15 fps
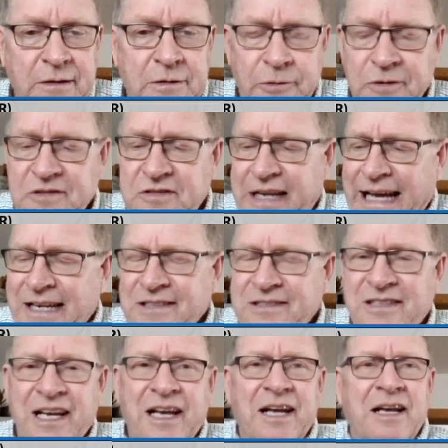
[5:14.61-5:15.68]
current
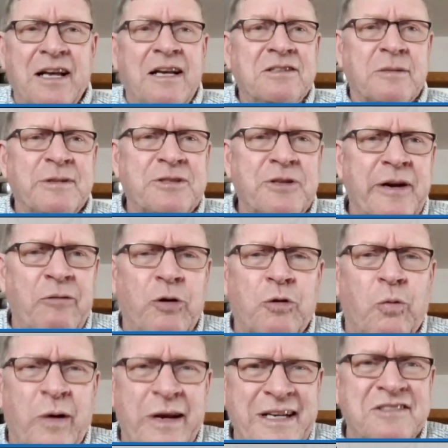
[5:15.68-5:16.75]
status. So Mr. Elwood,
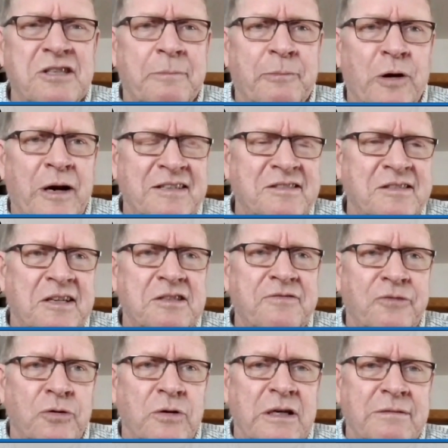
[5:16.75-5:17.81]
what is the process
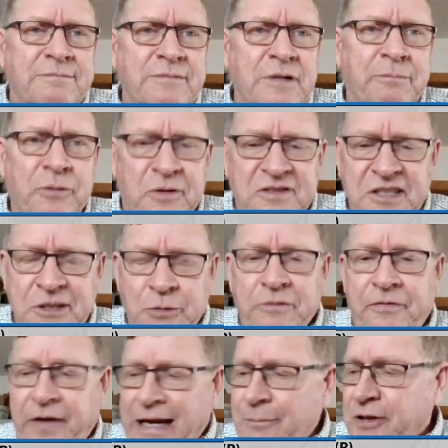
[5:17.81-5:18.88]
for a, a person or a
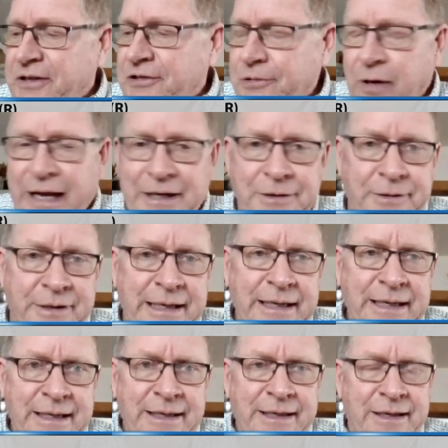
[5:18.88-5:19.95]
family trying to
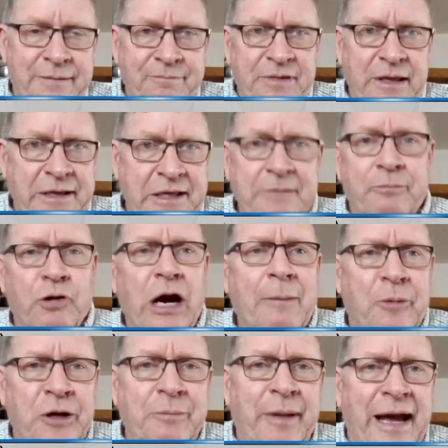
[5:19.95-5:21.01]
get
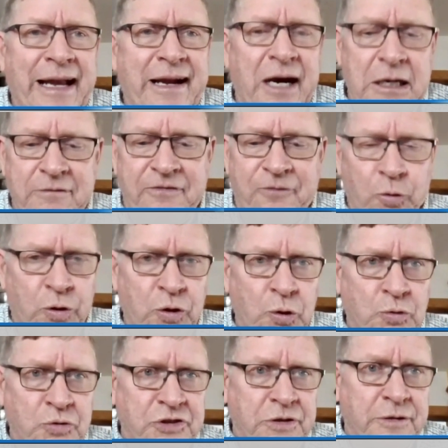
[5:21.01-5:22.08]
property back out of
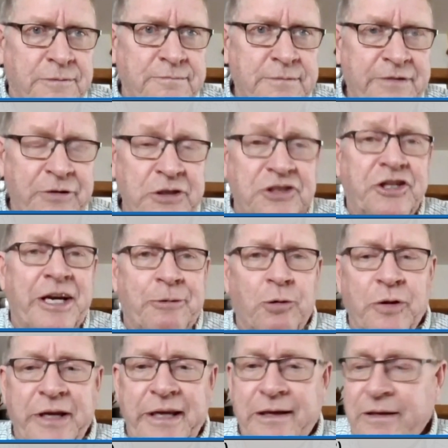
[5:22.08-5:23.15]
foreclosure? You could
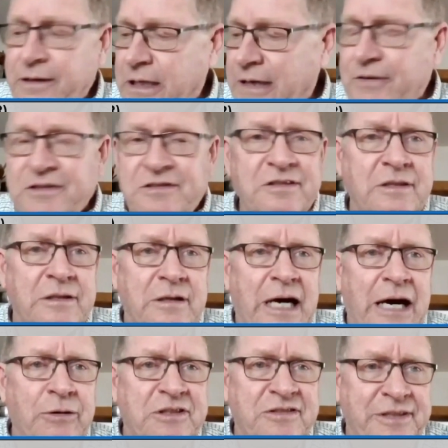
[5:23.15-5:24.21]
generally give us uh,
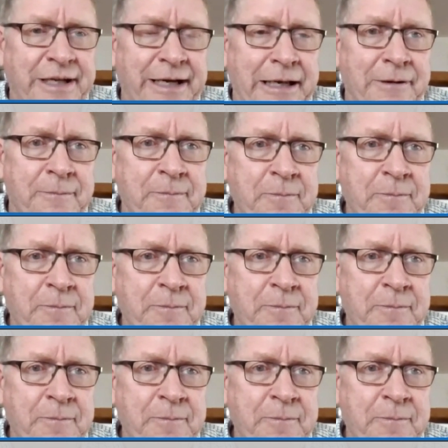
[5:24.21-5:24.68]
how it's done.